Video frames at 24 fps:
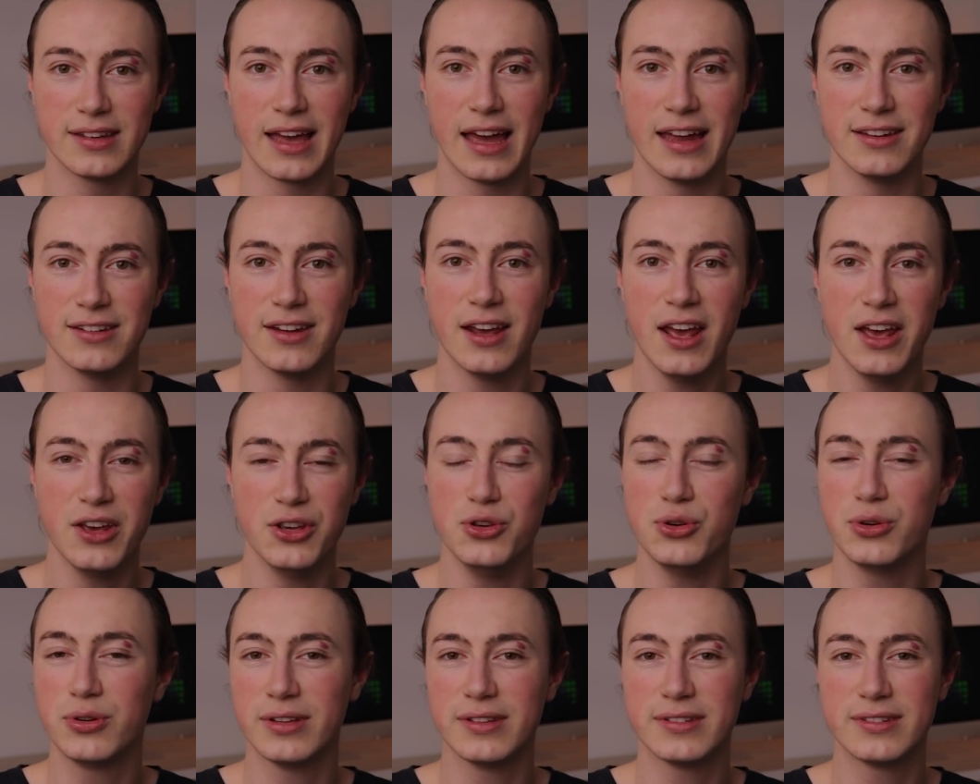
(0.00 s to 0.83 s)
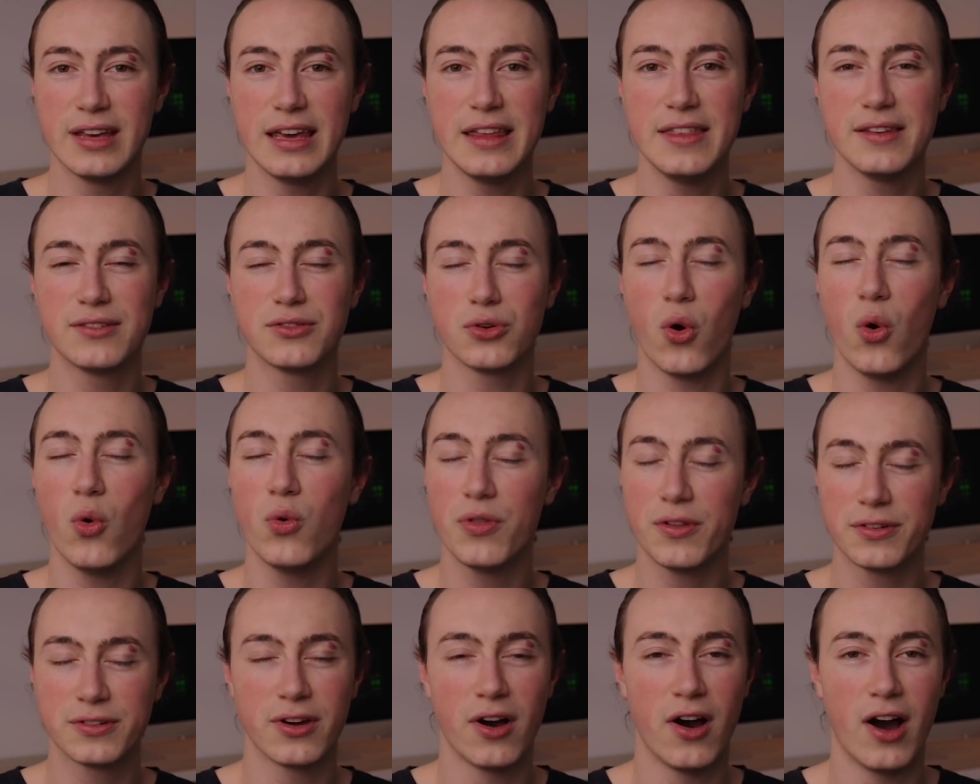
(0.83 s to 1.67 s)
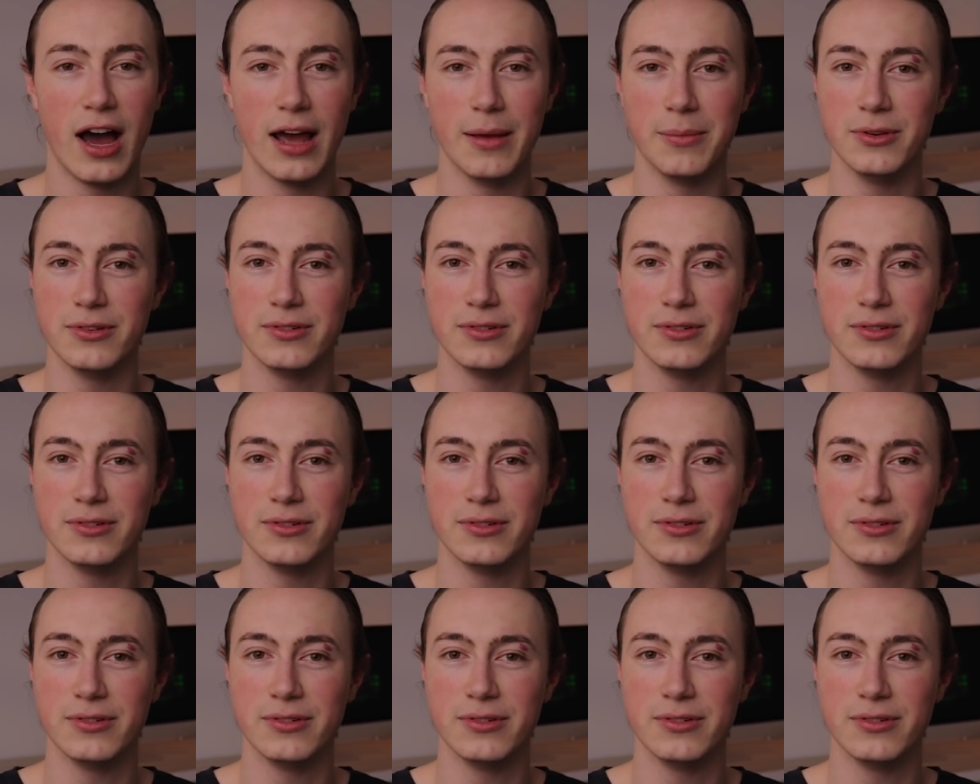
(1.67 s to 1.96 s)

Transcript: And you can see this all the time.